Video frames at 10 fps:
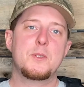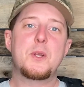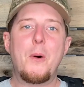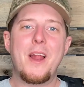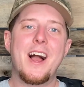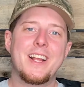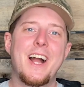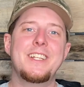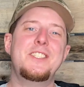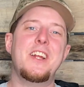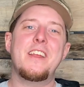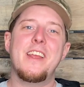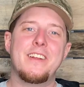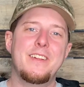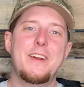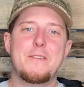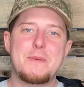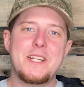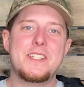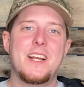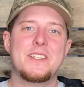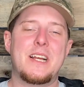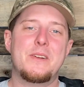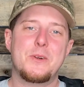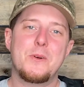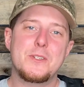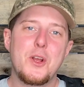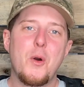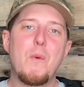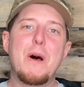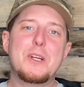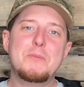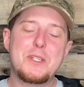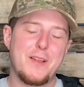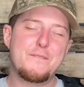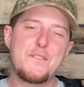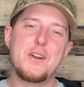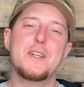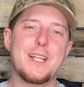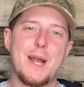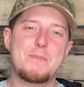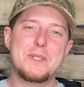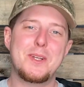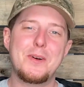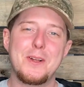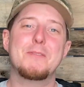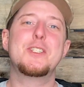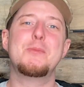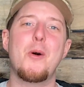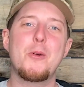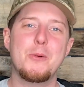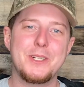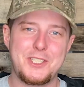What's going on, guys? Jake Hinkley here from DCS Outdoors. Welcome to the first episode of Smoking with